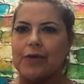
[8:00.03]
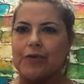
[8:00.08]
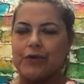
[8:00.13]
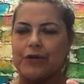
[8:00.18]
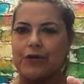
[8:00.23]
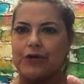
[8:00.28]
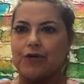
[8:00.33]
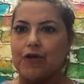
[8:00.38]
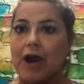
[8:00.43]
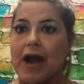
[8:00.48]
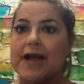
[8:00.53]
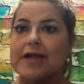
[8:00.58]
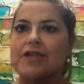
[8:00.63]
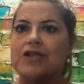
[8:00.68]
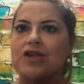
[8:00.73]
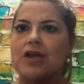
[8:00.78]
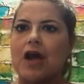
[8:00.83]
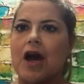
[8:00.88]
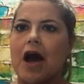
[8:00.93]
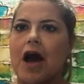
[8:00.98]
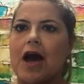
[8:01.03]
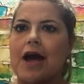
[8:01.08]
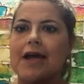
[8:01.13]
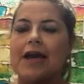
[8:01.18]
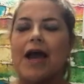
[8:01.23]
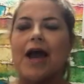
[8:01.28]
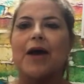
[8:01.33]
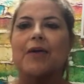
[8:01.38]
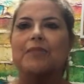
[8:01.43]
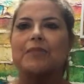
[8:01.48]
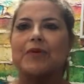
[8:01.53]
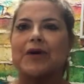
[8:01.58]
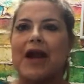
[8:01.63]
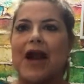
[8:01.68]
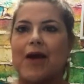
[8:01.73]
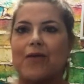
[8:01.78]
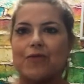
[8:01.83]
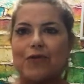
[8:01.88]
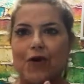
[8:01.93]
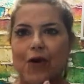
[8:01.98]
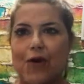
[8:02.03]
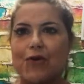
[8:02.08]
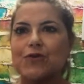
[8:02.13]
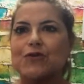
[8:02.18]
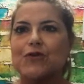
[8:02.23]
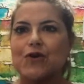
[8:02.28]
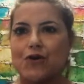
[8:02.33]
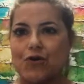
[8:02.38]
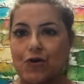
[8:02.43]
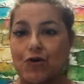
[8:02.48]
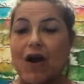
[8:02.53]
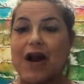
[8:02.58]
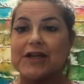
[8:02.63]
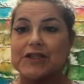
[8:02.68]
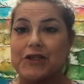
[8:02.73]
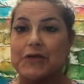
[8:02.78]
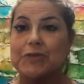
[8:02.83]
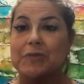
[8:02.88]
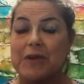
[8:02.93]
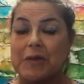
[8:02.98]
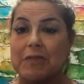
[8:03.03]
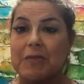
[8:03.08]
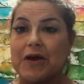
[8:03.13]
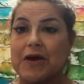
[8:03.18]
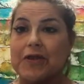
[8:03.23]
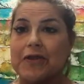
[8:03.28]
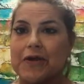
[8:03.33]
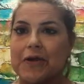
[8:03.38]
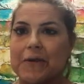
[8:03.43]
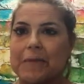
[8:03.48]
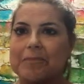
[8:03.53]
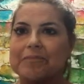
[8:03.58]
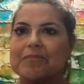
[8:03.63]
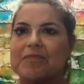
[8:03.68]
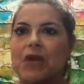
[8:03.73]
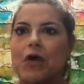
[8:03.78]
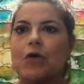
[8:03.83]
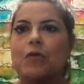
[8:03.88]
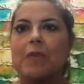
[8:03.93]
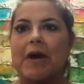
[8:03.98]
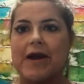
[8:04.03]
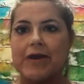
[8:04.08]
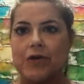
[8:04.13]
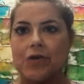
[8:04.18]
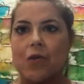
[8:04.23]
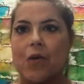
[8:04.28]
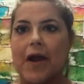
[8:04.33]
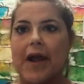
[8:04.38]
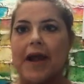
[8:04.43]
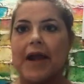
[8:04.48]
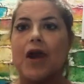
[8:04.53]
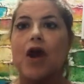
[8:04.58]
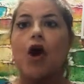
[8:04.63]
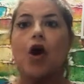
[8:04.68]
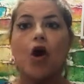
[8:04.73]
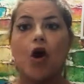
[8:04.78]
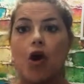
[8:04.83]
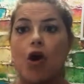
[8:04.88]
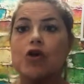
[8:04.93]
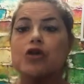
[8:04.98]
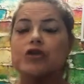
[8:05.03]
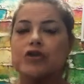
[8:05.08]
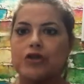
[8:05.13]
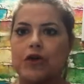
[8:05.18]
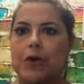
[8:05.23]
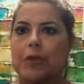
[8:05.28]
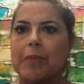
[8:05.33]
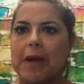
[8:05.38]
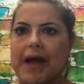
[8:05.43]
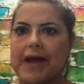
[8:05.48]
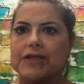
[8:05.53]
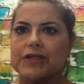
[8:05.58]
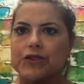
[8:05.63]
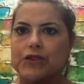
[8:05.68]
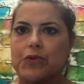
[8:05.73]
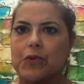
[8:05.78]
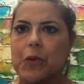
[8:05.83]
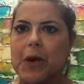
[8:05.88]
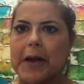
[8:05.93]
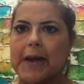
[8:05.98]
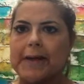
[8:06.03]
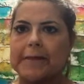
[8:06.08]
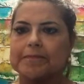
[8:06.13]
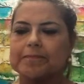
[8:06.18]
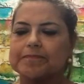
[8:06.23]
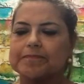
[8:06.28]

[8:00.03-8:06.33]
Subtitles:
would cry to God, but I would also cry to my mother, who, by the way, also passed away.